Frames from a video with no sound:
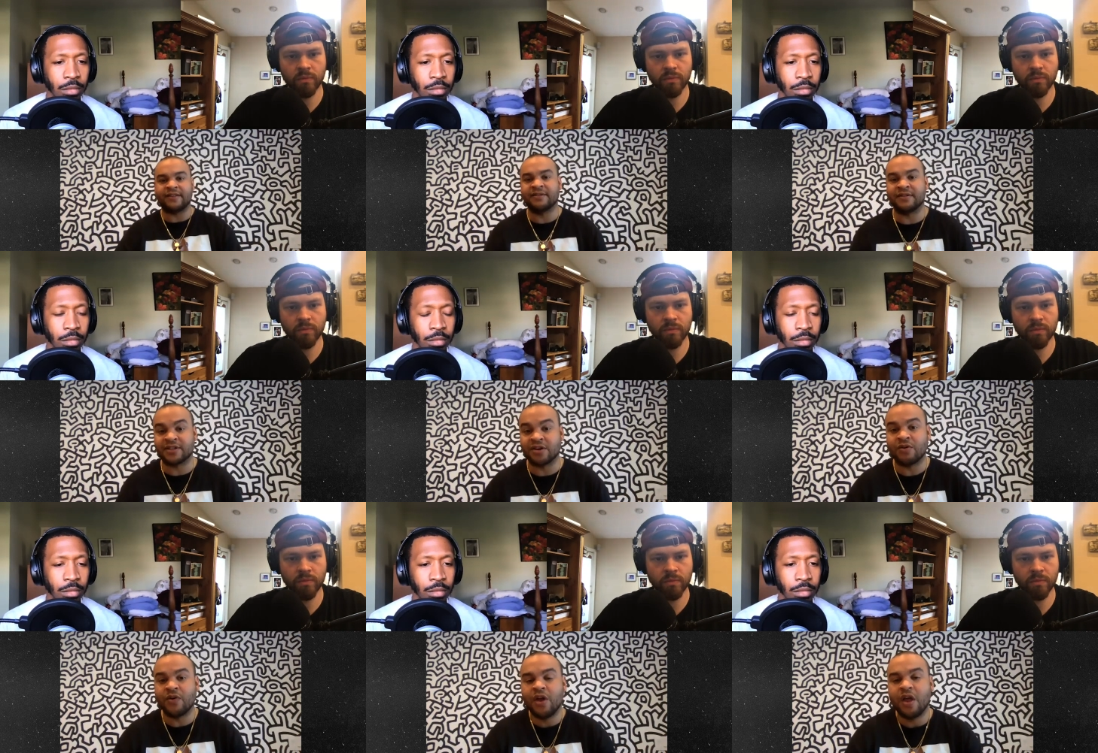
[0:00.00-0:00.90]
Speaker 1: And so
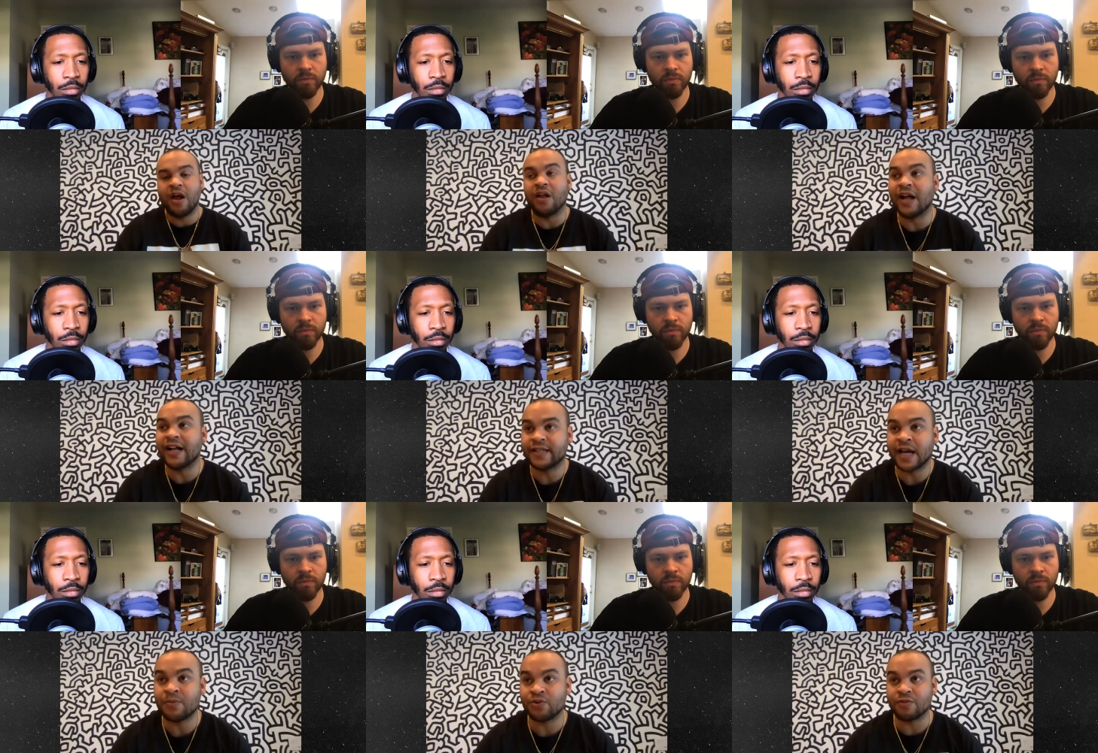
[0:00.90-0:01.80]
a lot of
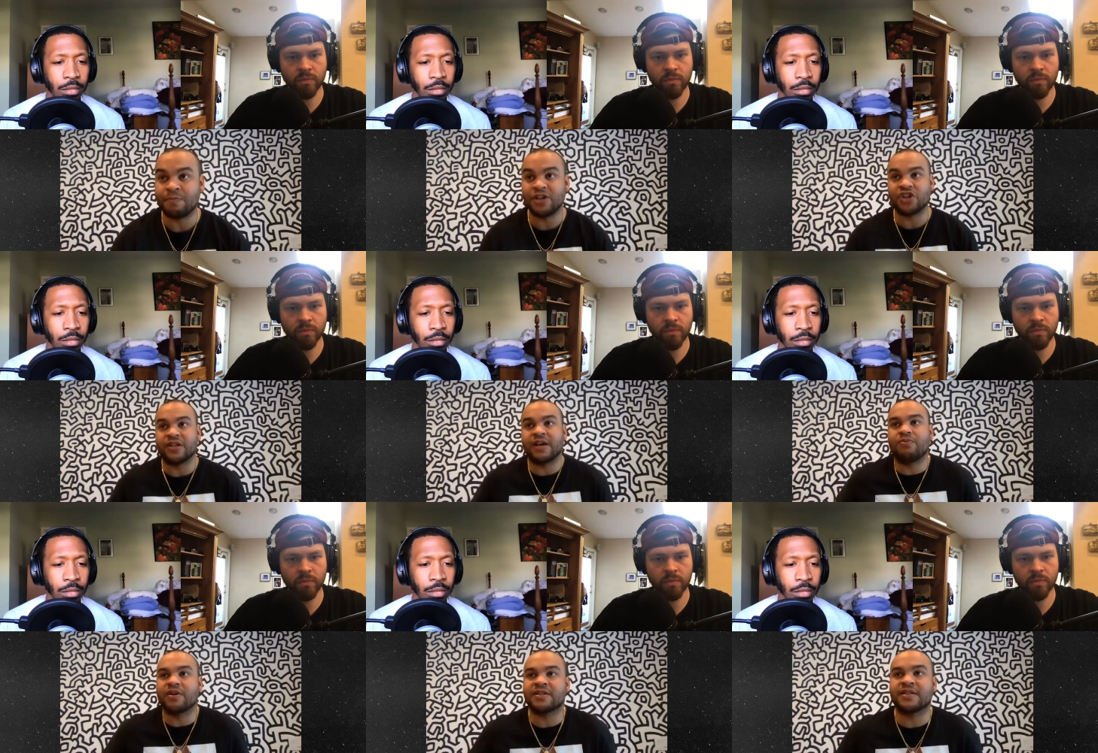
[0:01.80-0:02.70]
times when you're pitching
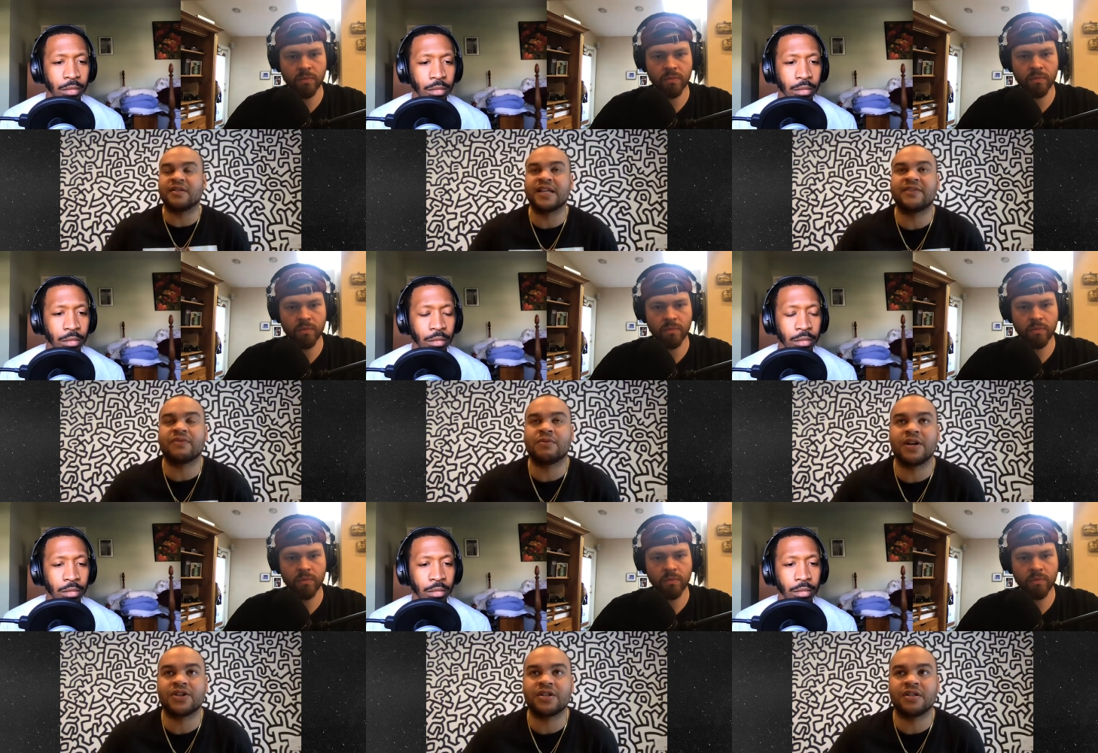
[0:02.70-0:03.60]
networks, it's less of a
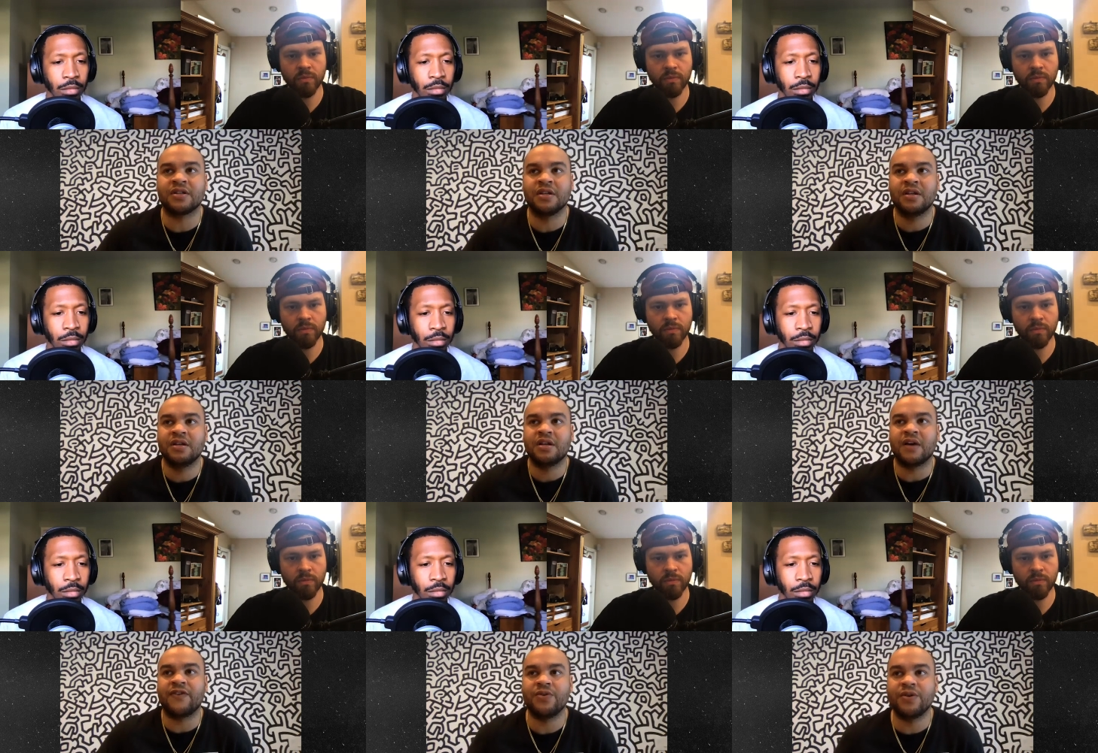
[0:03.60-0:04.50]
question of
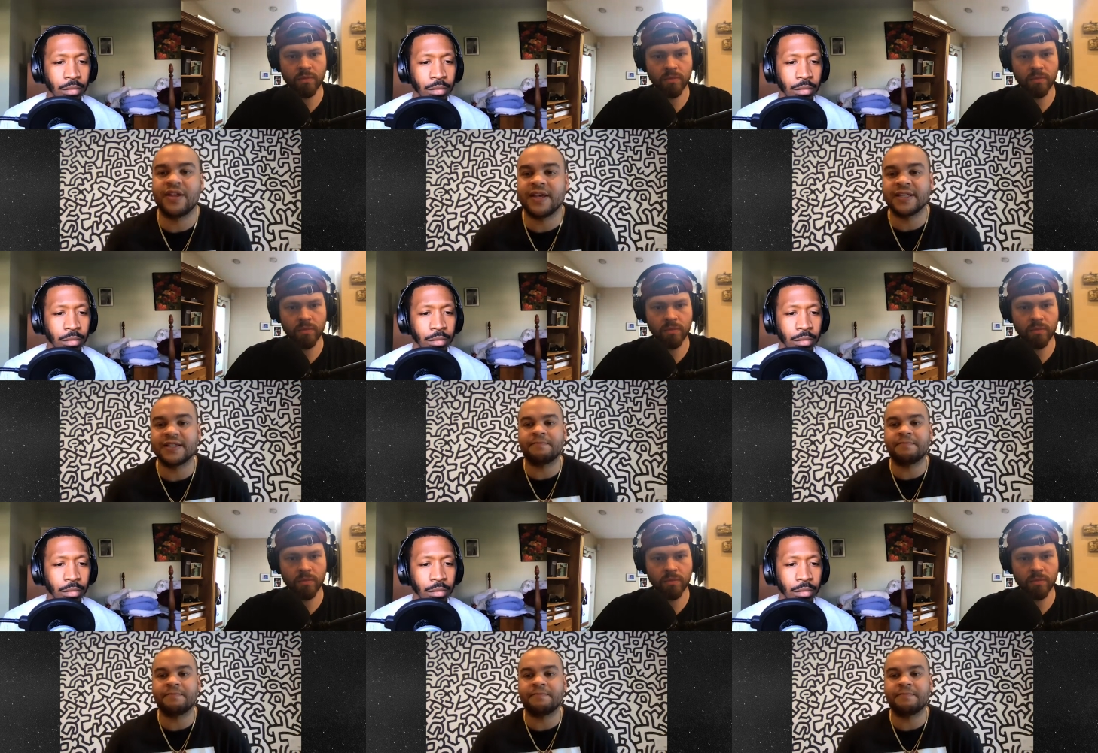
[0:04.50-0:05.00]
who it is,